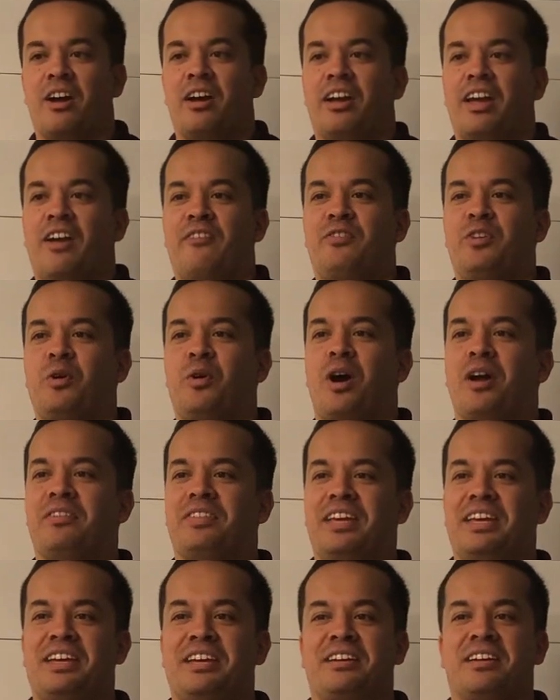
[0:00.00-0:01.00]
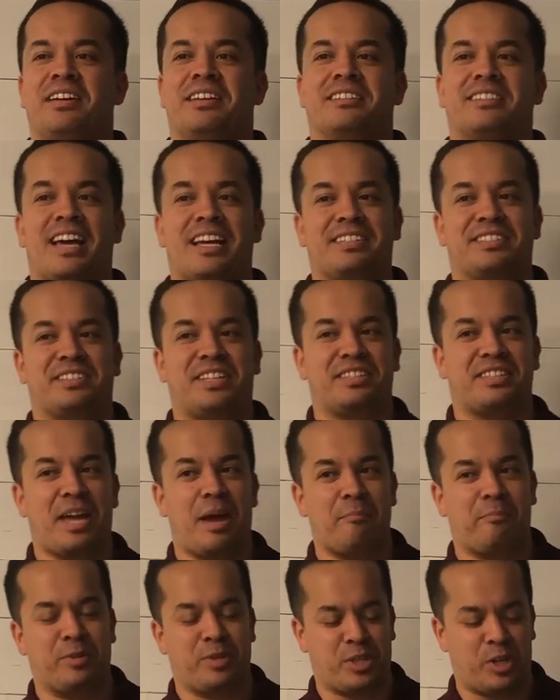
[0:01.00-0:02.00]
If you are the test the
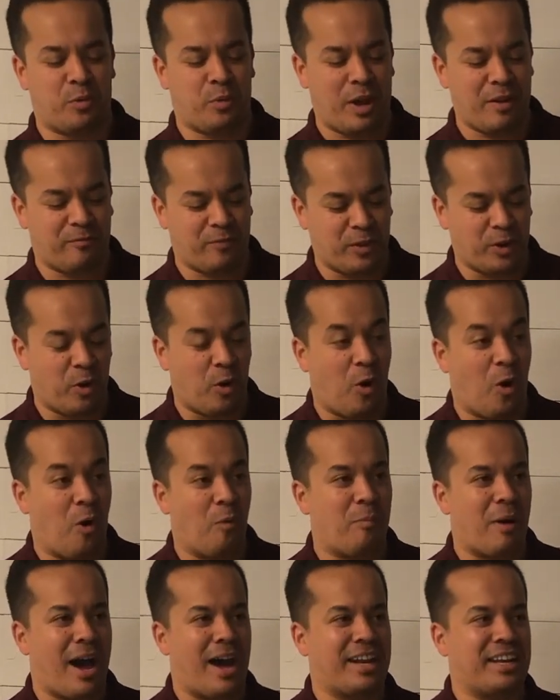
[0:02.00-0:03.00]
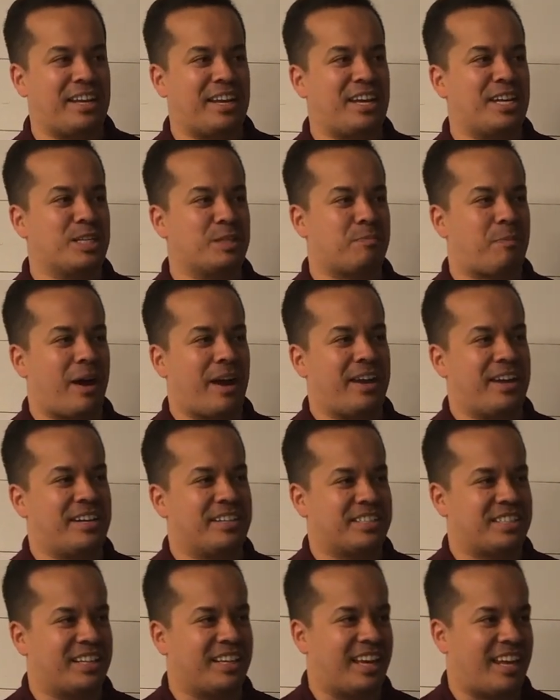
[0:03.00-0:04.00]
temperature, wait for your whole body inch by
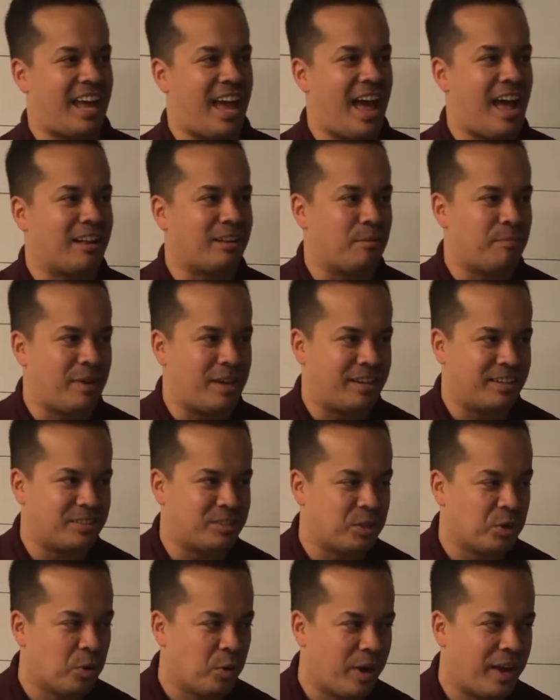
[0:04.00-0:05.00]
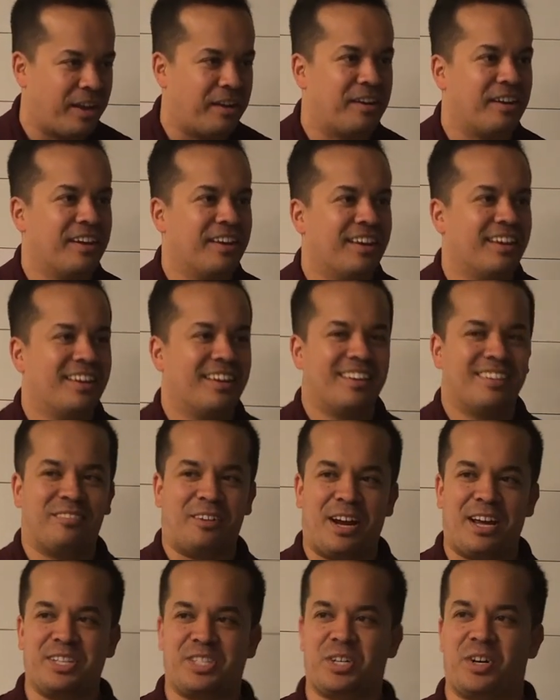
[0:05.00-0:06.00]
inch to get acclimated to it,
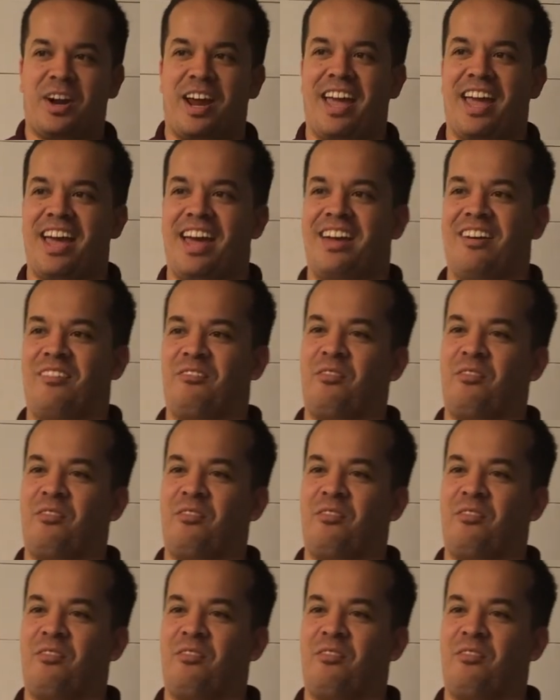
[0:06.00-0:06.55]
raise your hand.